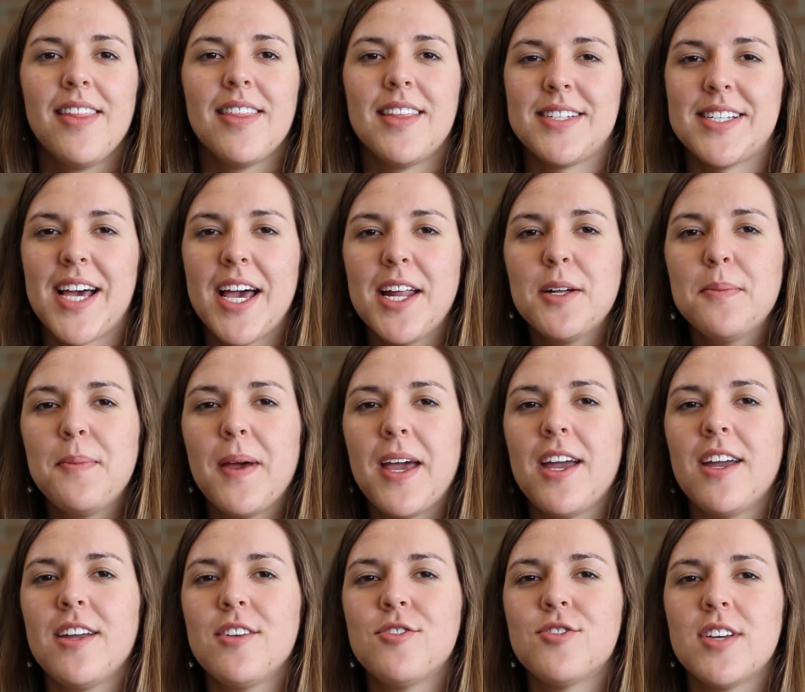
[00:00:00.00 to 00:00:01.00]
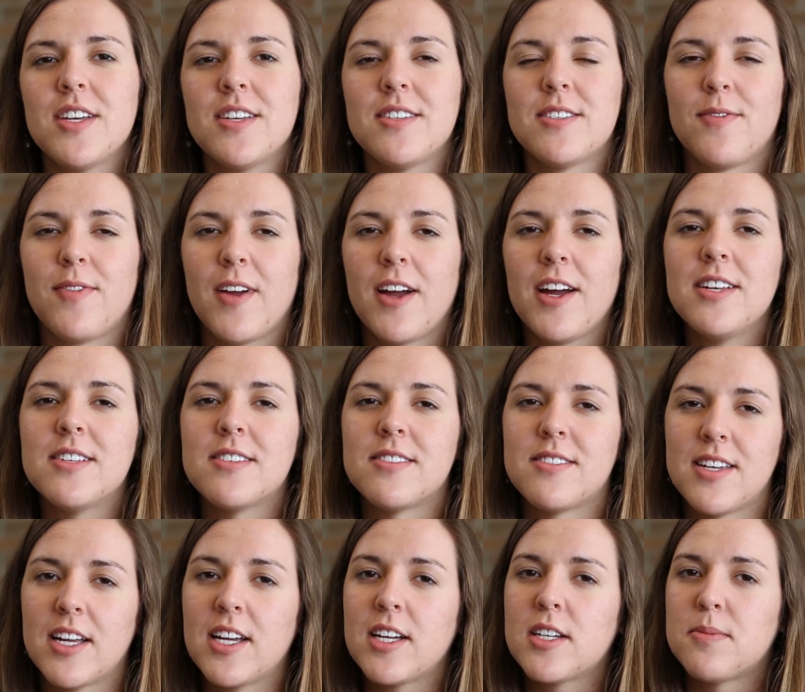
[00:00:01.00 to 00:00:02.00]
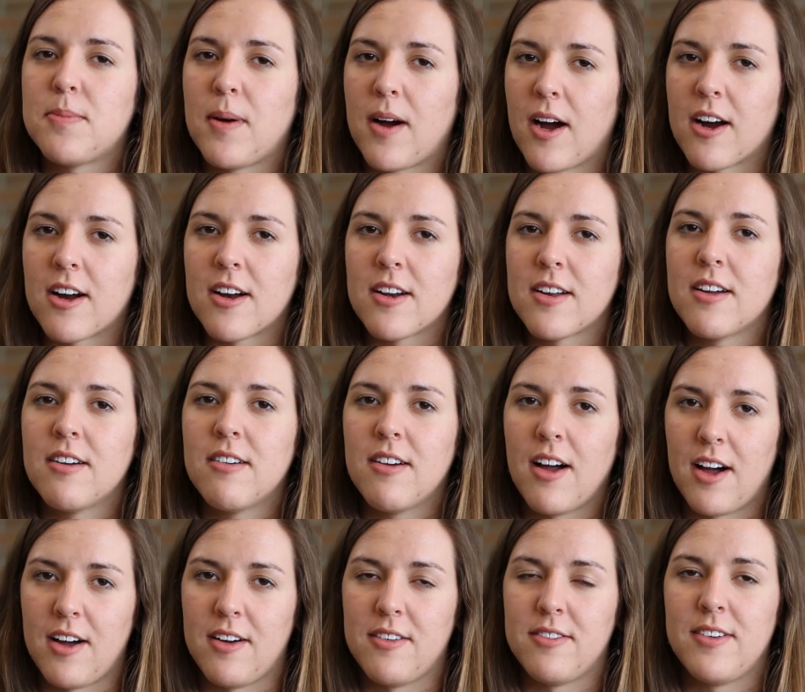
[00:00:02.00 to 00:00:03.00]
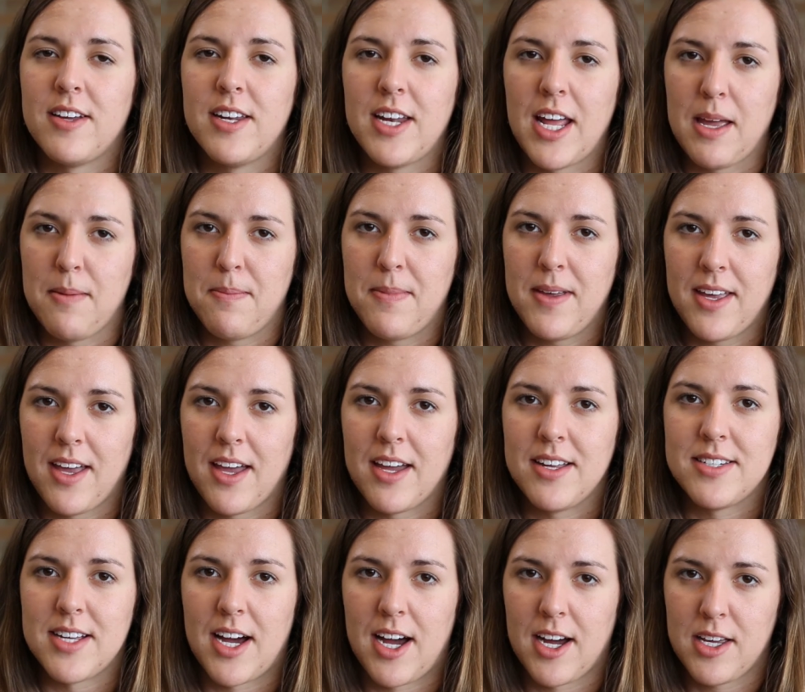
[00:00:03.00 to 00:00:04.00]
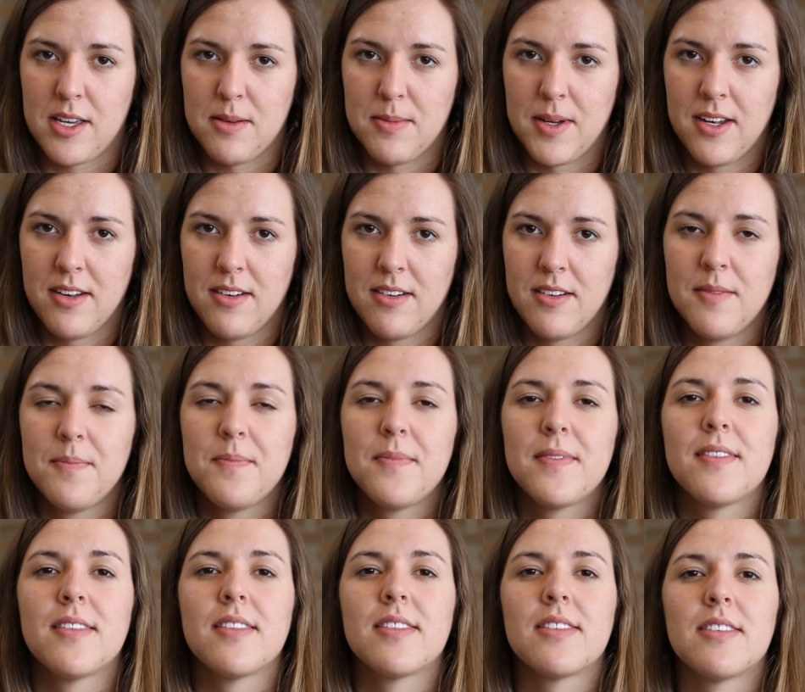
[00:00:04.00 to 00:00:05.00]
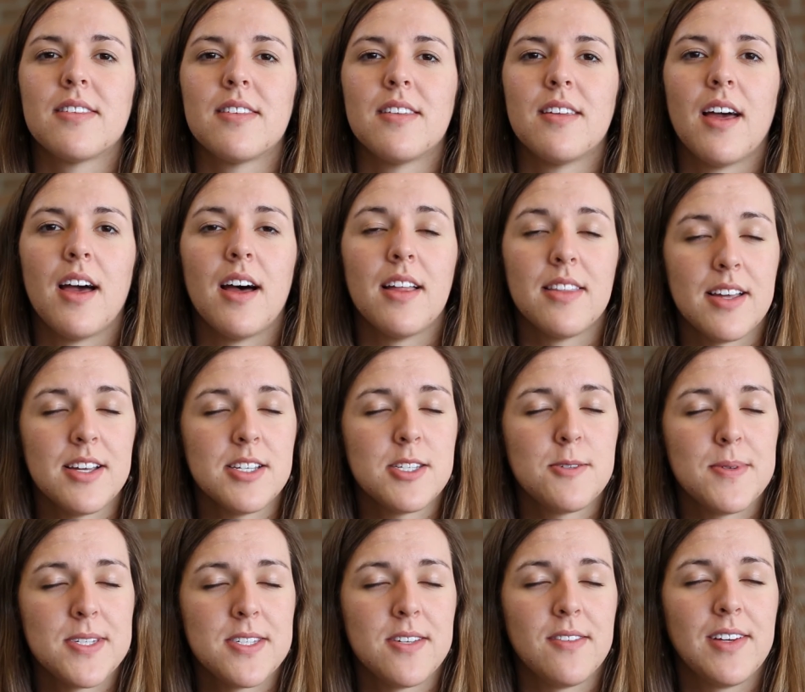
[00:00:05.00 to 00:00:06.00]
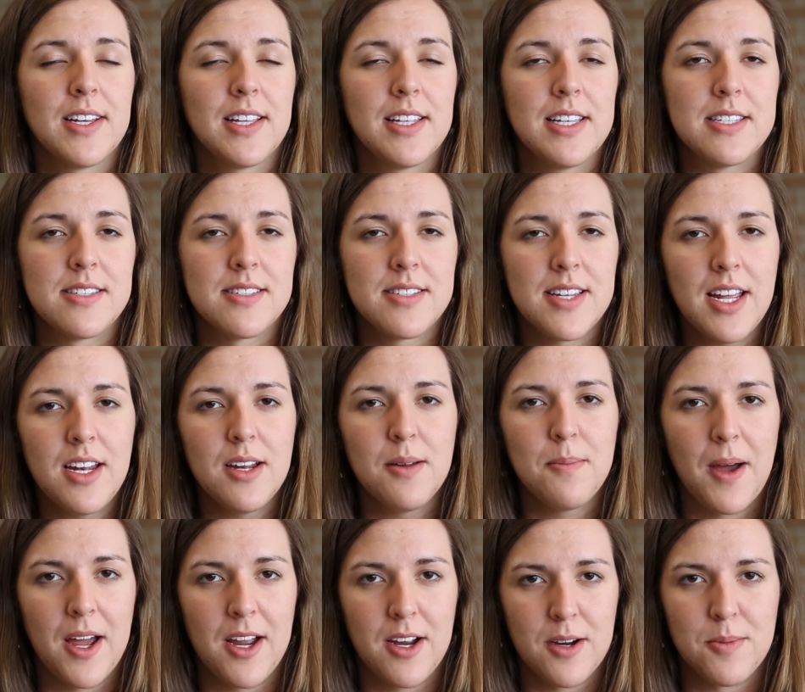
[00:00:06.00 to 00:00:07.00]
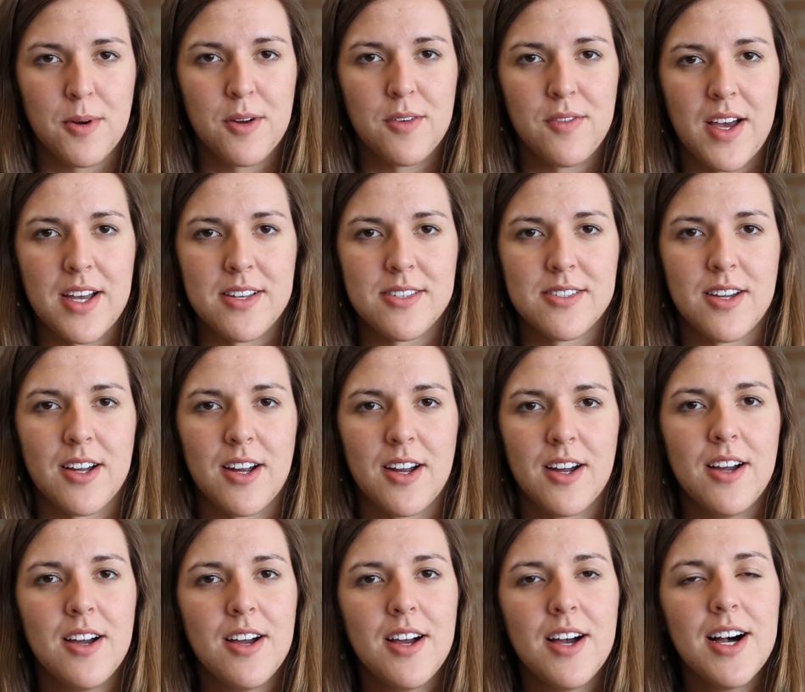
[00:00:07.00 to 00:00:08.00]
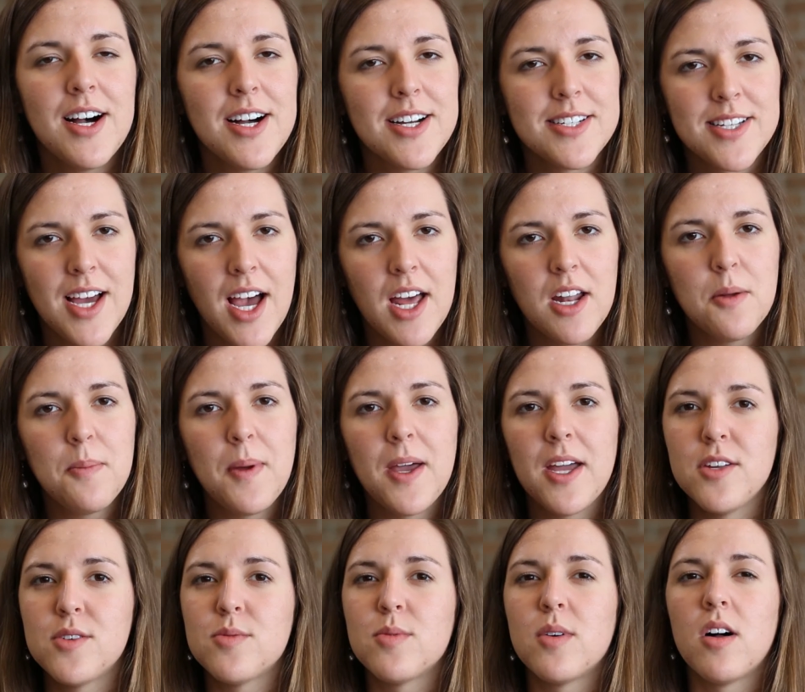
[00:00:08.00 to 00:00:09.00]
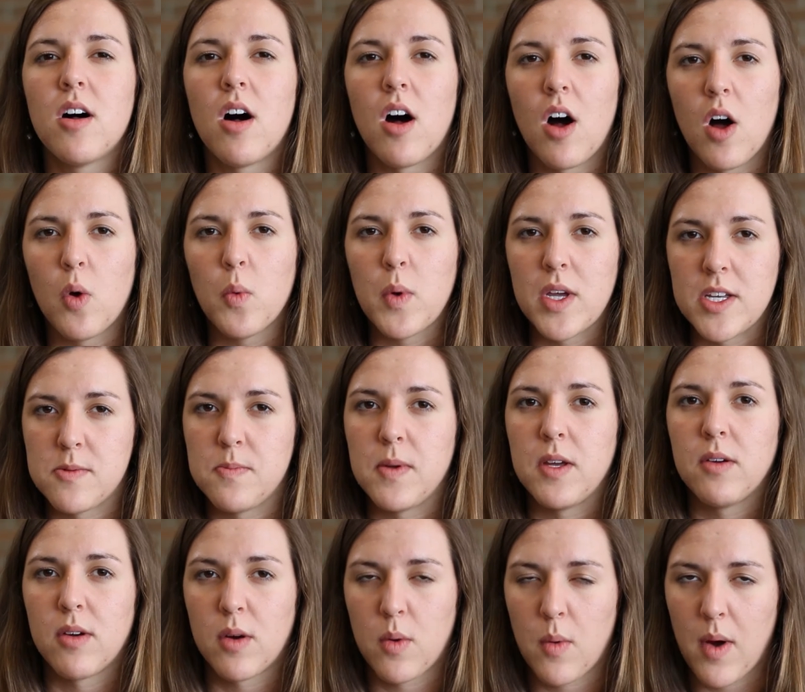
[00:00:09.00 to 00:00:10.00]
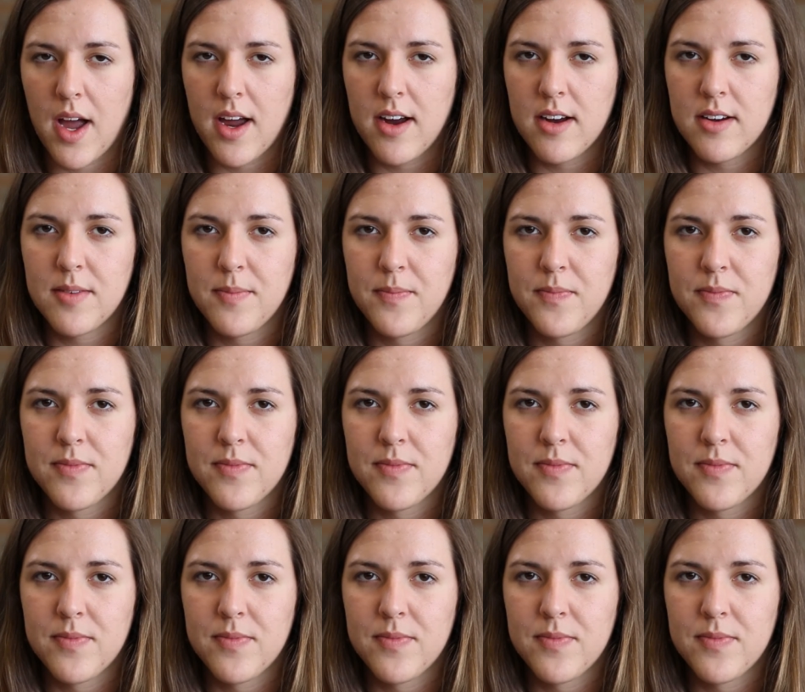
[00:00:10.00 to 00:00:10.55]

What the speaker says: The title page is a very distinct part of an APA document. Unless specifically stated by your professor, a title page will always be required.